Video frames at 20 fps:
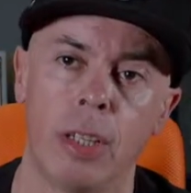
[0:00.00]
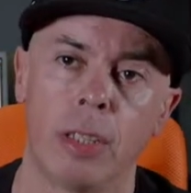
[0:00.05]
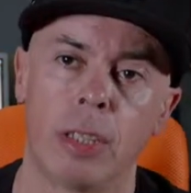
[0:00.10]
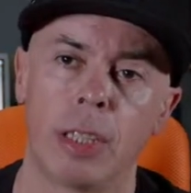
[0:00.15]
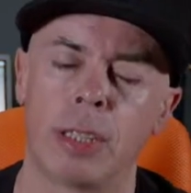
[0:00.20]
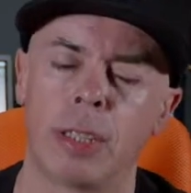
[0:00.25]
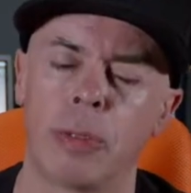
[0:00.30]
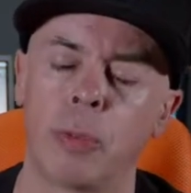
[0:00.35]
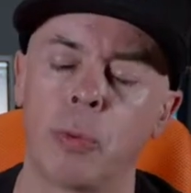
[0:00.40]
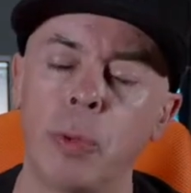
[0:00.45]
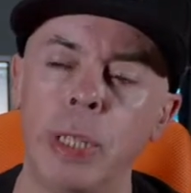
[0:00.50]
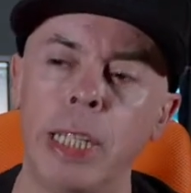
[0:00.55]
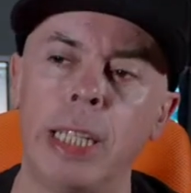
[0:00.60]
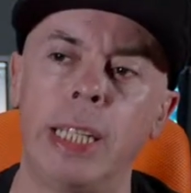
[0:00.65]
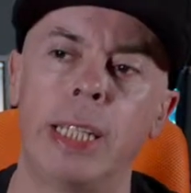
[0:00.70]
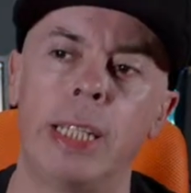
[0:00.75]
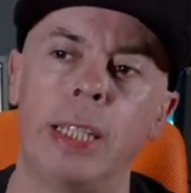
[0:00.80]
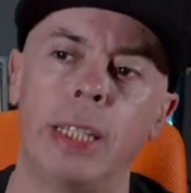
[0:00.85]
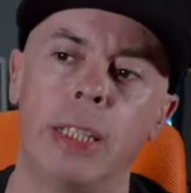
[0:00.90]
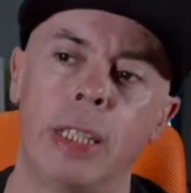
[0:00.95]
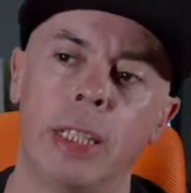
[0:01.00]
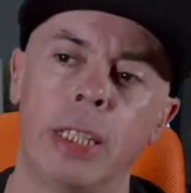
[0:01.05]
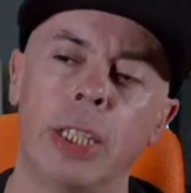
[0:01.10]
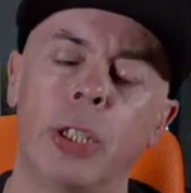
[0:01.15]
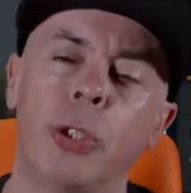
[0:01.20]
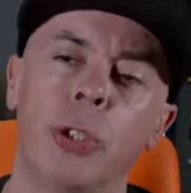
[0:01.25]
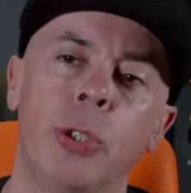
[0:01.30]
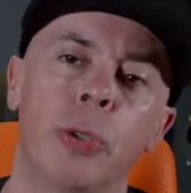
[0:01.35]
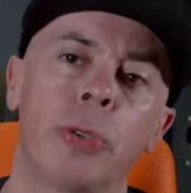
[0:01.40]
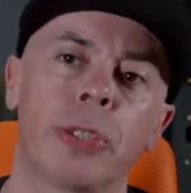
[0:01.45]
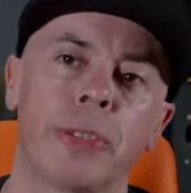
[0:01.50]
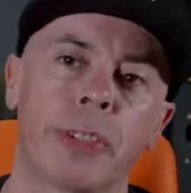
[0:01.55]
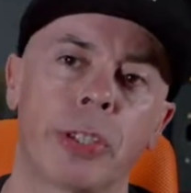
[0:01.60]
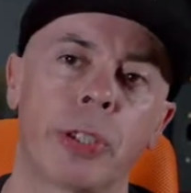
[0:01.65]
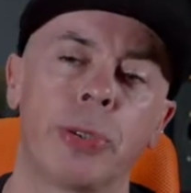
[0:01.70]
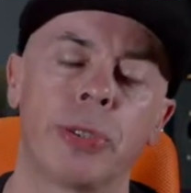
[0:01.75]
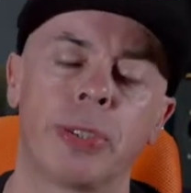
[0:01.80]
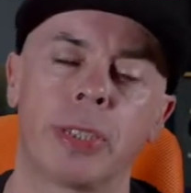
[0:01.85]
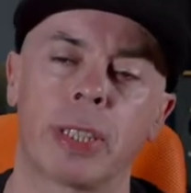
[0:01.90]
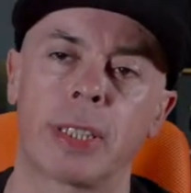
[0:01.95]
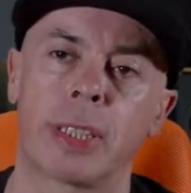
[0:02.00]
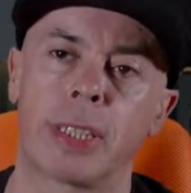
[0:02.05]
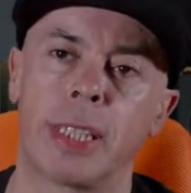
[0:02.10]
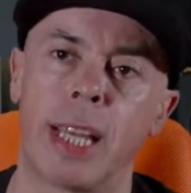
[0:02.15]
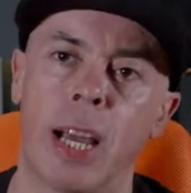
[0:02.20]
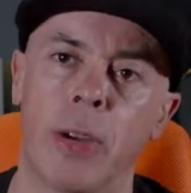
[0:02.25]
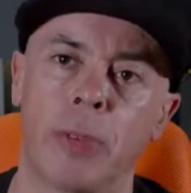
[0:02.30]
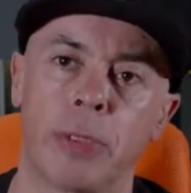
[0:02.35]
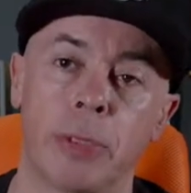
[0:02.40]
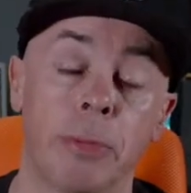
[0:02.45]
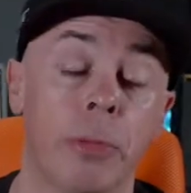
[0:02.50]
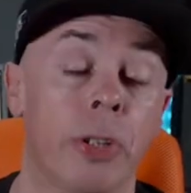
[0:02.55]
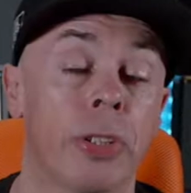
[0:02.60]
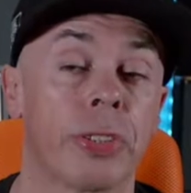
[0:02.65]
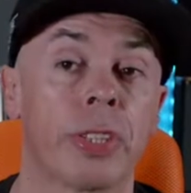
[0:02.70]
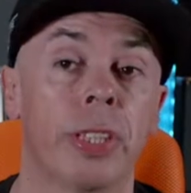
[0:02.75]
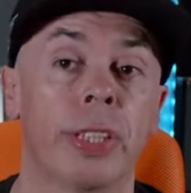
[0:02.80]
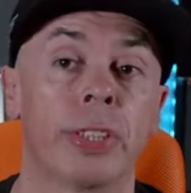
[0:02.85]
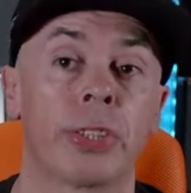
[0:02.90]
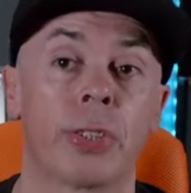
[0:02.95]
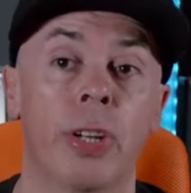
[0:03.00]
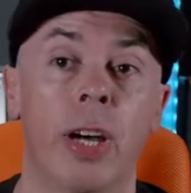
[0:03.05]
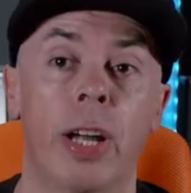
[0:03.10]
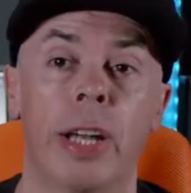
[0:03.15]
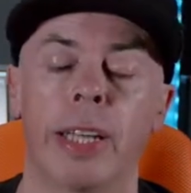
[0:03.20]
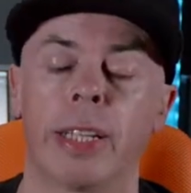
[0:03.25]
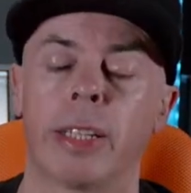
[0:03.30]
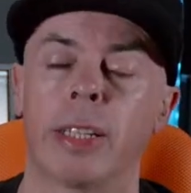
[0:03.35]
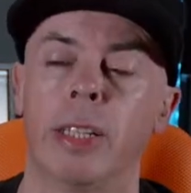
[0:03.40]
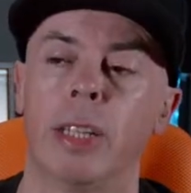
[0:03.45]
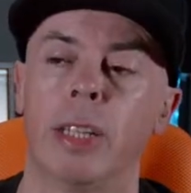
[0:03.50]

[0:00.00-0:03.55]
There's a really little use of acoustic sound and mostly electronic.